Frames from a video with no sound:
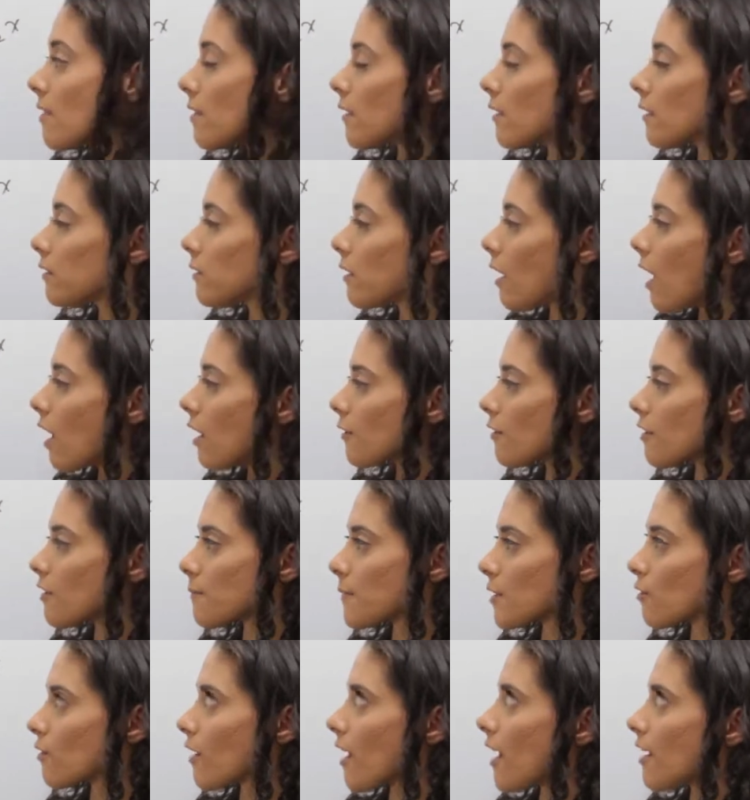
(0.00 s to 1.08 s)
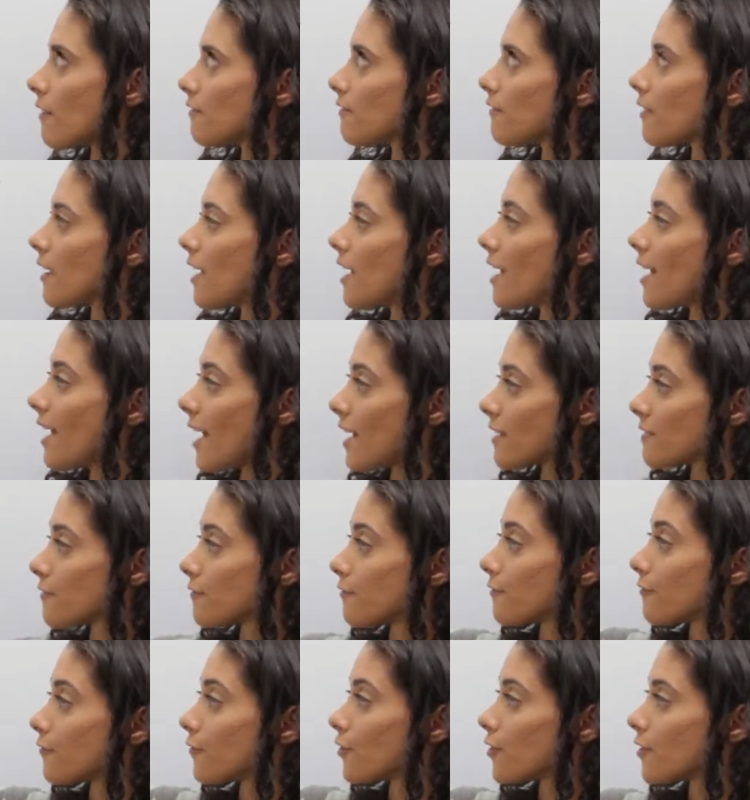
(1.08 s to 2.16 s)
the logarithmic graph has a
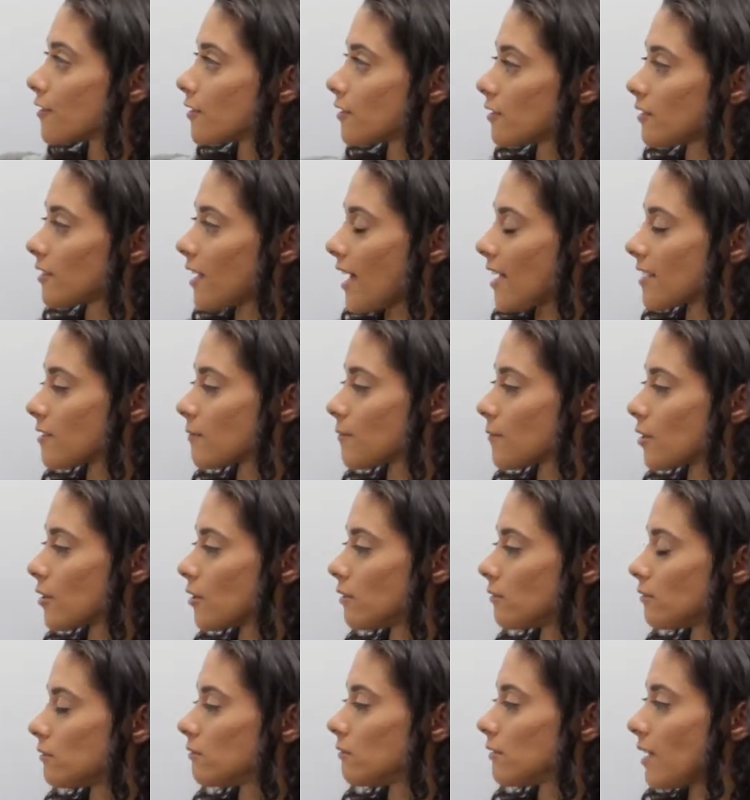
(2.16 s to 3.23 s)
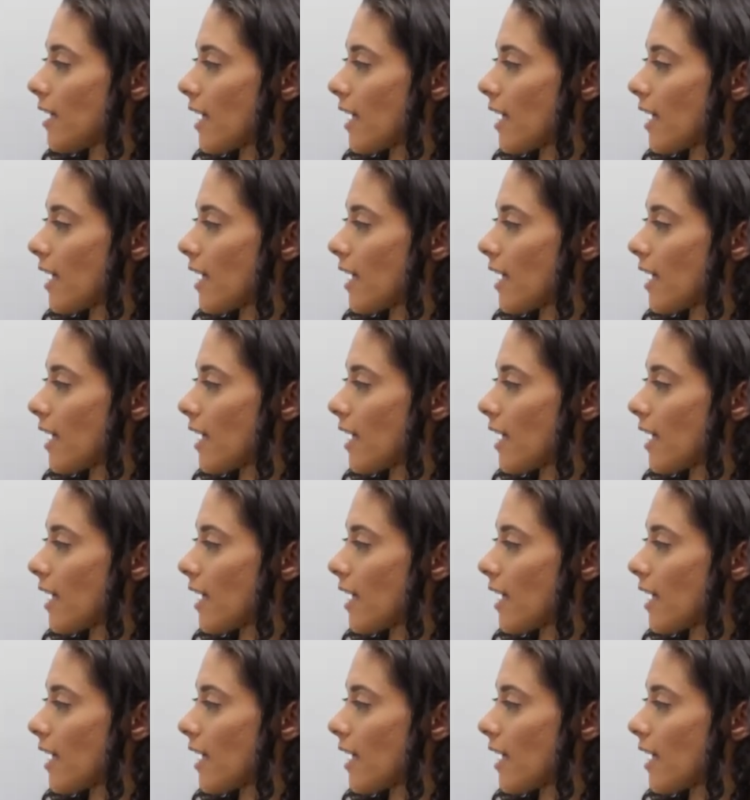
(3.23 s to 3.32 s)
vertical asymptote,